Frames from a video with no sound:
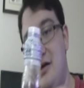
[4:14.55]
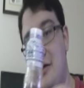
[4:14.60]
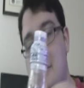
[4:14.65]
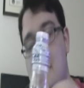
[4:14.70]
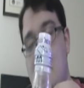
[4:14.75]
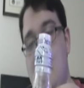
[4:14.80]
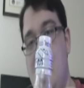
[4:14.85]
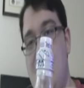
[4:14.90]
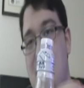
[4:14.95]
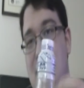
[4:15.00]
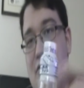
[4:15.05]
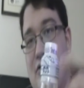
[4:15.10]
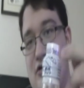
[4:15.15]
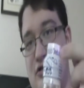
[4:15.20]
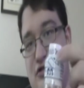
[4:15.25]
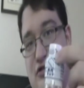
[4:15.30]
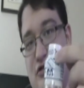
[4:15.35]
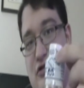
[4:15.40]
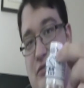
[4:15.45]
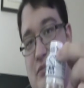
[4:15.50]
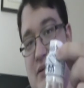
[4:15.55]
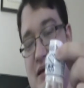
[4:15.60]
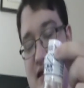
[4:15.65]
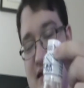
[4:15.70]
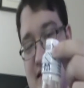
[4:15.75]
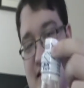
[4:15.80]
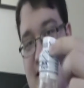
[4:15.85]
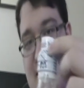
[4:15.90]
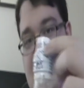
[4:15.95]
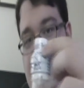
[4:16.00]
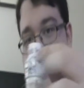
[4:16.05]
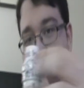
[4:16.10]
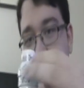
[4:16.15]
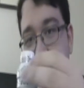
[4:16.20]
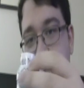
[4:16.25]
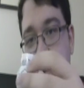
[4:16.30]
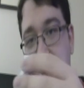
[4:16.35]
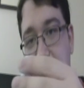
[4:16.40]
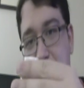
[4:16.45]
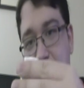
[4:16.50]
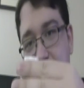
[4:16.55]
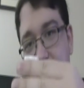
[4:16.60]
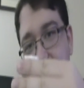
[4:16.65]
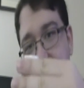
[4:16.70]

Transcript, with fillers: marble should be inside the top.